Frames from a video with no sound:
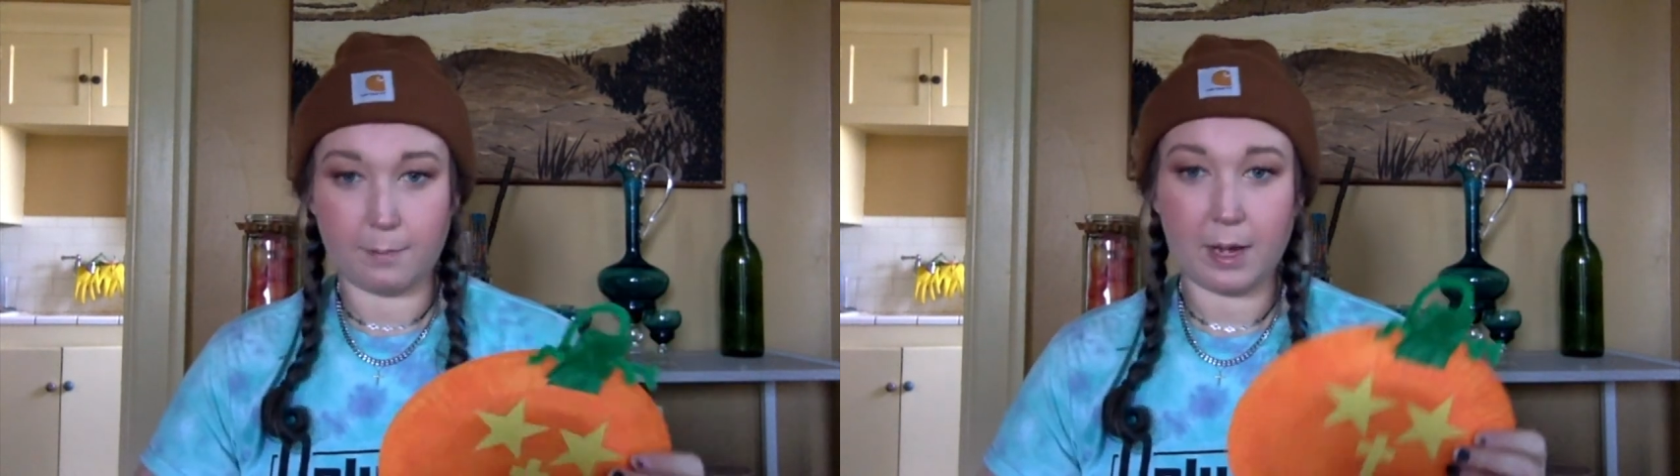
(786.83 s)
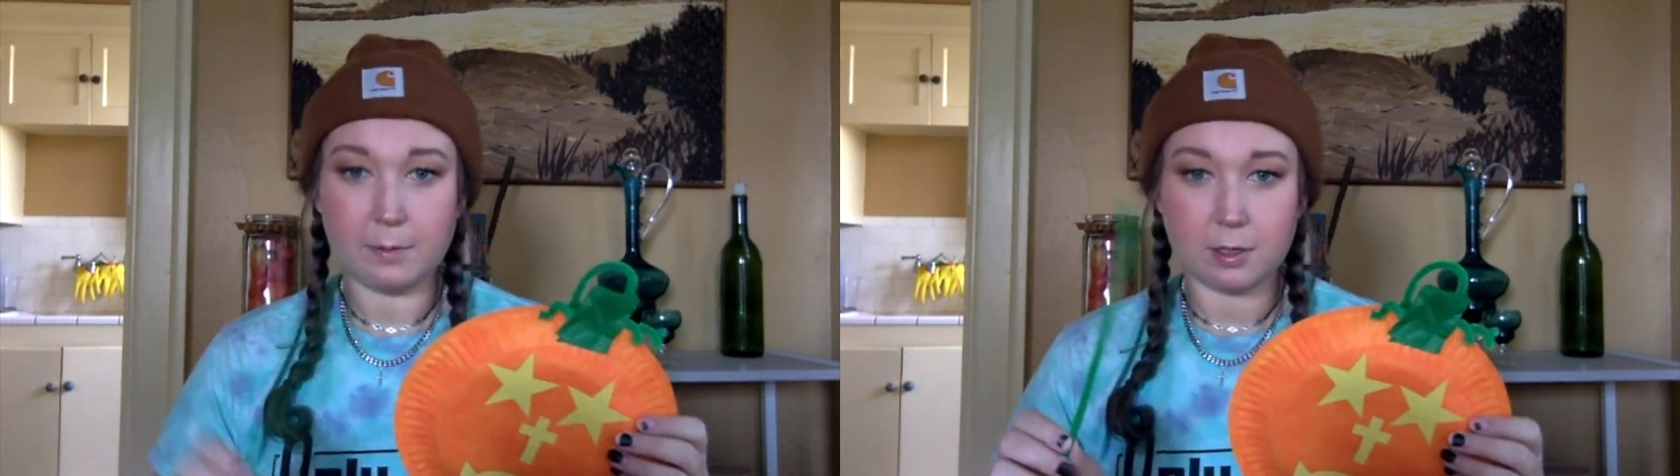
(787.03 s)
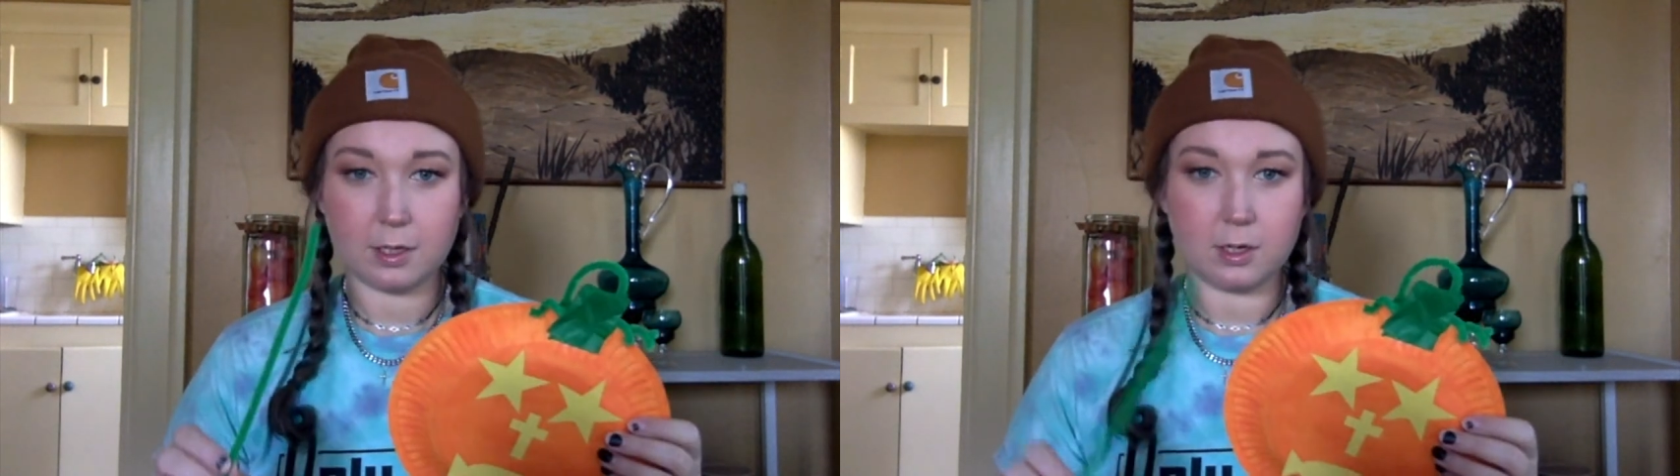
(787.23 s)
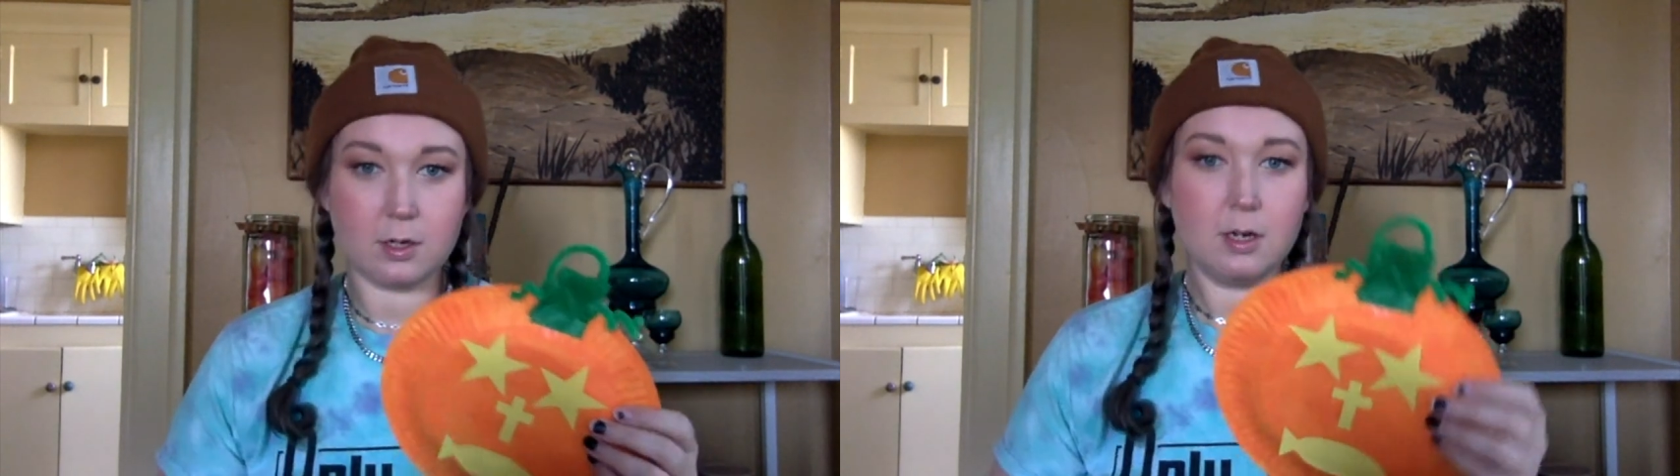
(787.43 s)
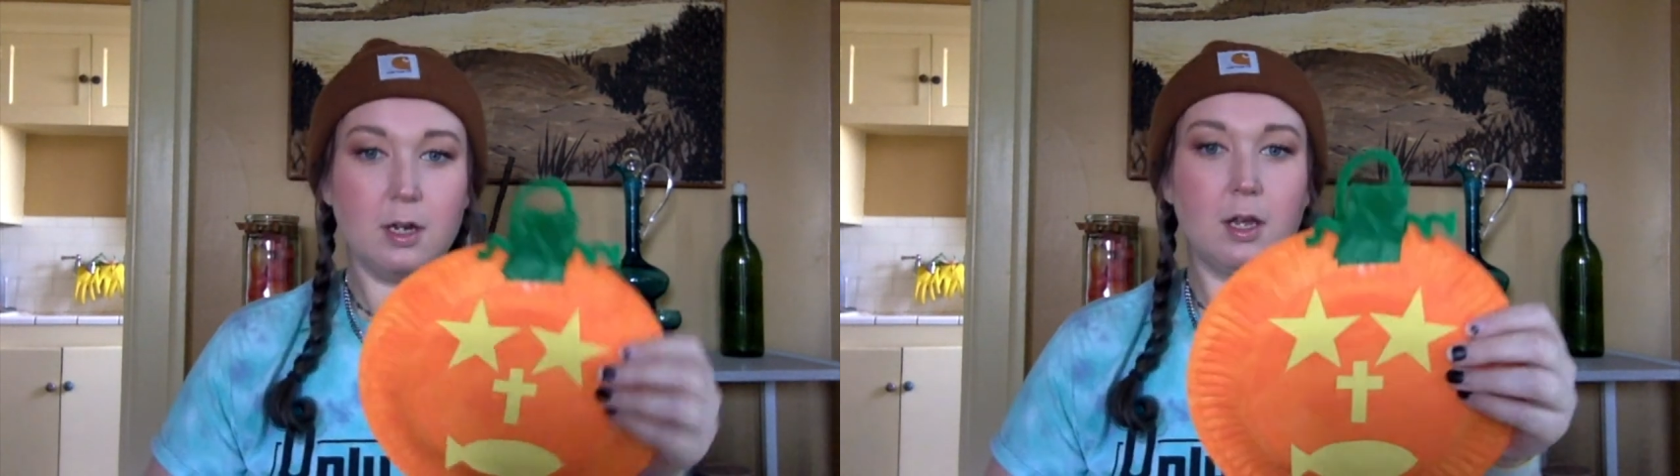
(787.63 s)
pipe
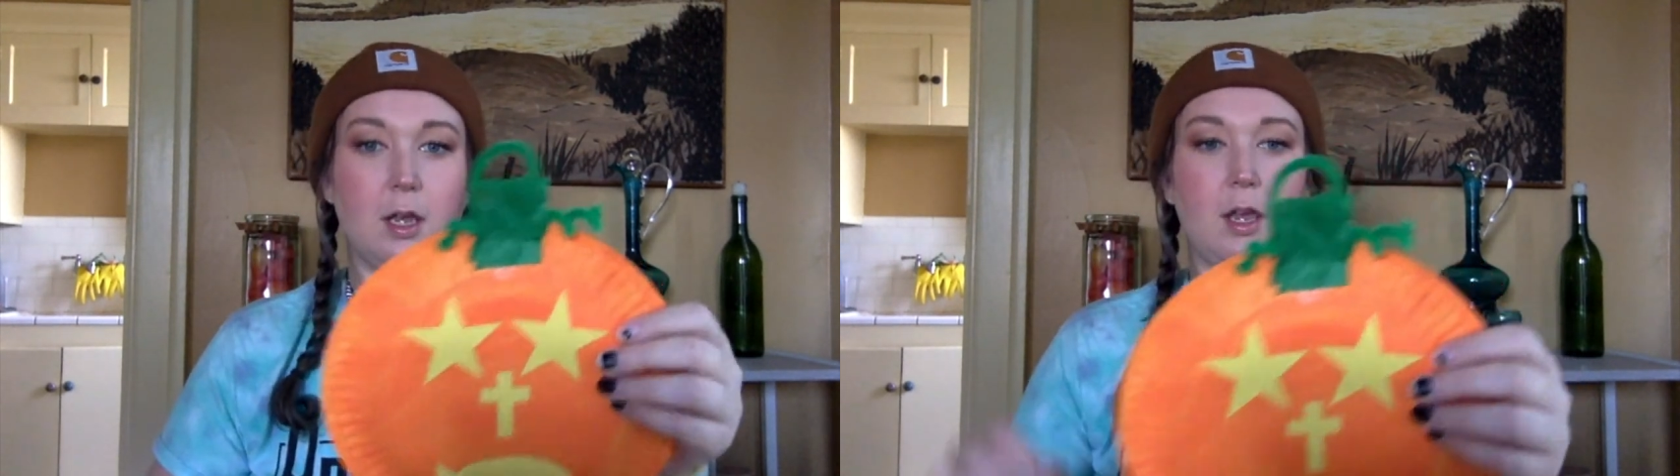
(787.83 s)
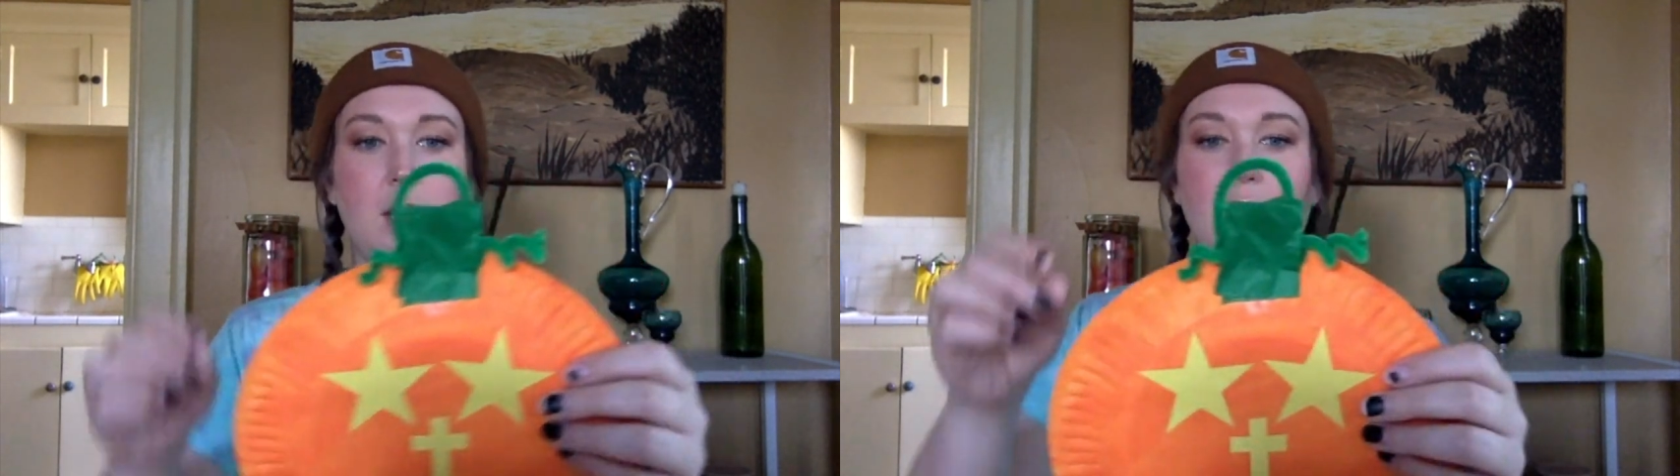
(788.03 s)
cleaner and I